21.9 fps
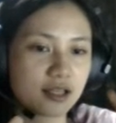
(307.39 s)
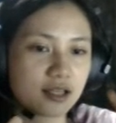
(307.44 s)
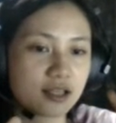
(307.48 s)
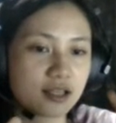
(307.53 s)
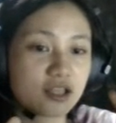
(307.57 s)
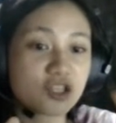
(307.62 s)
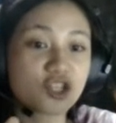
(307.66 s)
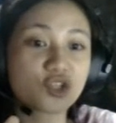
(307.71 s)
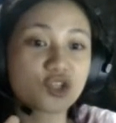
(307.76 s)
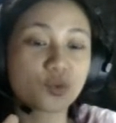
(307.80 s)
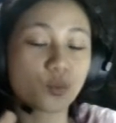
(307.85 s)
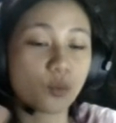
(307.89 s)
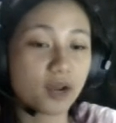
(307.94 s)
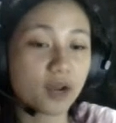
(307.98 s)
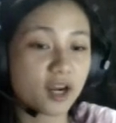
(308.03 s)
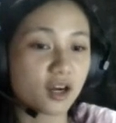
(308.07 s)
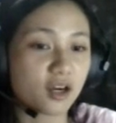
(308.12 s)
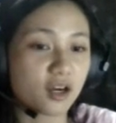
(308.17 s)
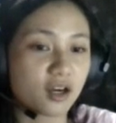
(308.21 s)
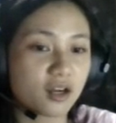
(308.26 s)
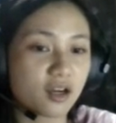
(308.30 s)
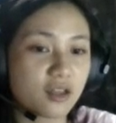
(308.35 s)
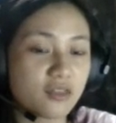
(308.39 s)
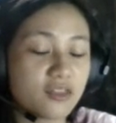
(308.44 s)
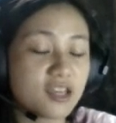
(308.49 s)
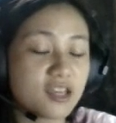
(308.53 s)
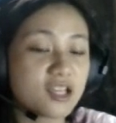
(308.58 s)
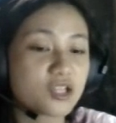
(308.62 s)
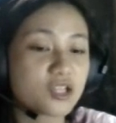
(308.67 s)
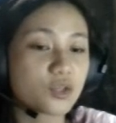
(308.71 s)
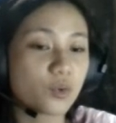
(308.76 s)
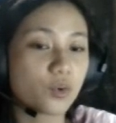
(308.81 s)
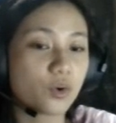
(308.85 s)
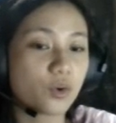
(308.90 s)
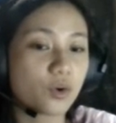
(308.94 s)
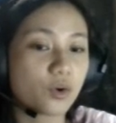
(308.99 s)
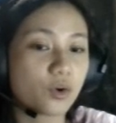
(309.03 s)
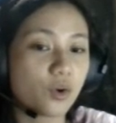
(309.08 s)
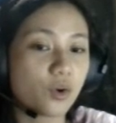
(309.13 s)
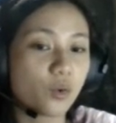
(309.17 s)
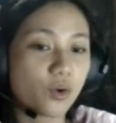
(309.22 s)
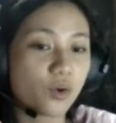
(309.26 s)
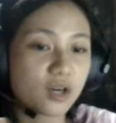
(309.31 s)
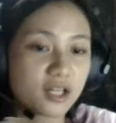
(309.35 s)
this is where these
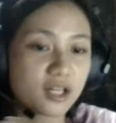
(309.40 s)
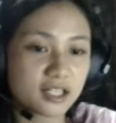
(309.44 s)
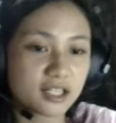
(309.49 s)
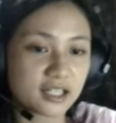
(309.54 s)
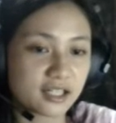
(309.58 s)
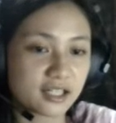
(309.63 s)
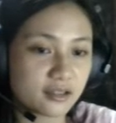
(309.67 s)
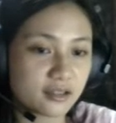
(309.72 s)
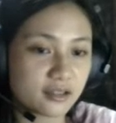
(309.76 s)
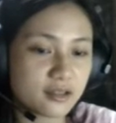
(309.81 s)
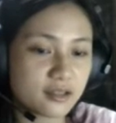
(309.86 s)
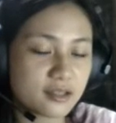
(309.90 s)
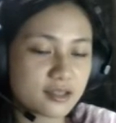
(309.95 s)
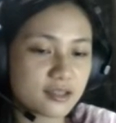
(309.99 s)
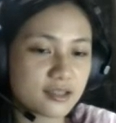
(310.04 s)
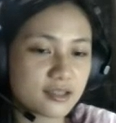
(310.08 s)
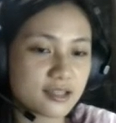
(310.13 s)
organelles,